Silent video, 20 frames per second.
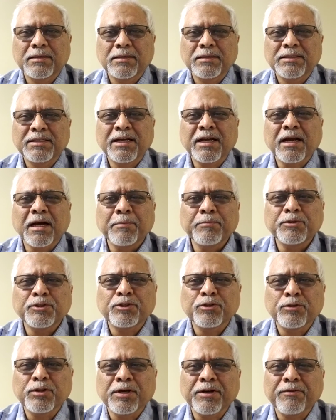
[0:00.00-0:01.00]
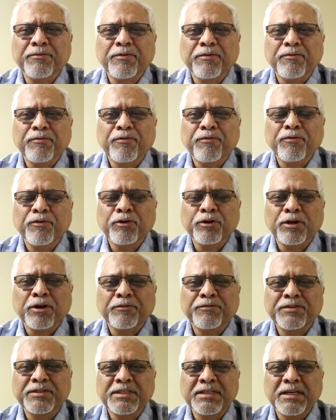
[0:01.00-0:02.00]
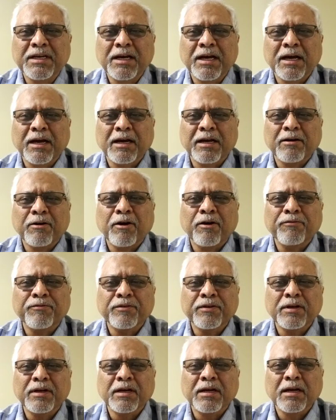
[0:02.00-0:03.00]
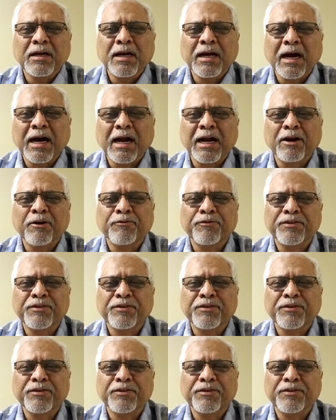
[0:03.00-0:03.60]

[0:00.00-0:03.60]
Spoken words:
She comes to the foot of God of